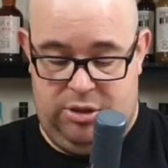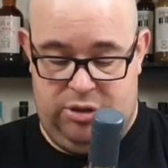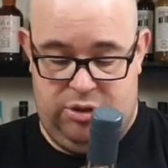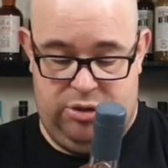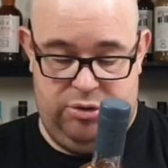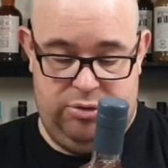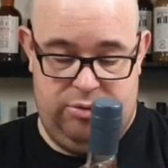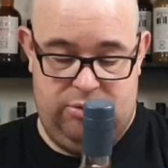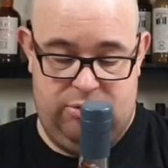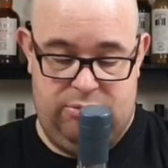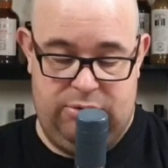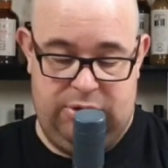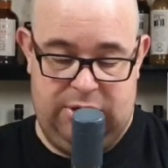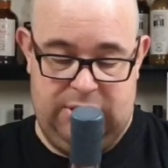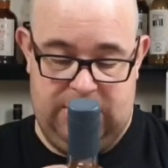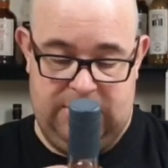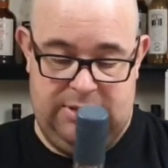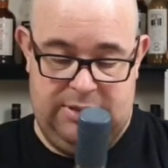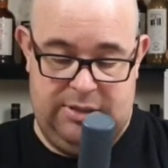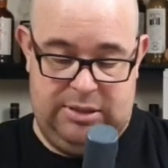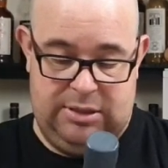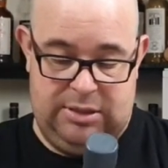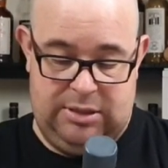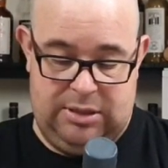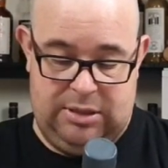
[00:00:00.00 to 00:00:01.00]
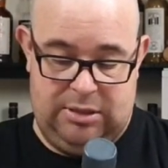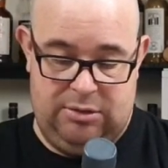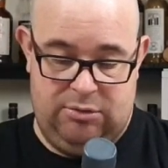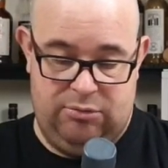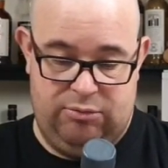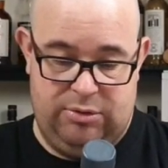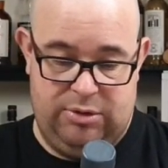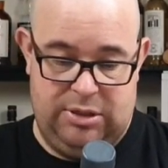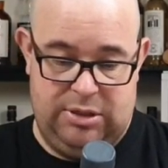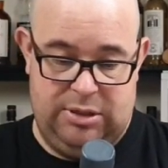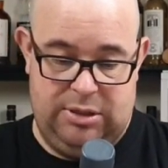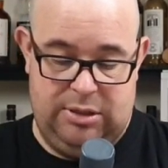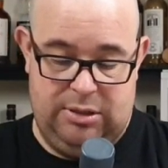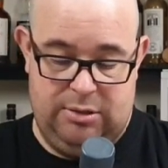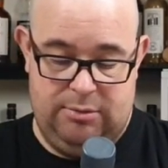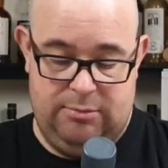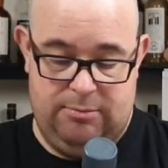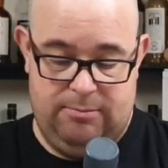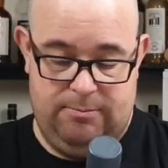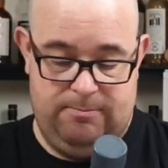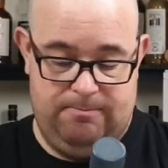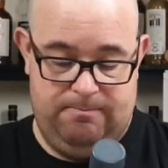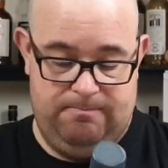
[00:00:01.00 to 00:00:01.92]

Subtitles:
should read this in that way.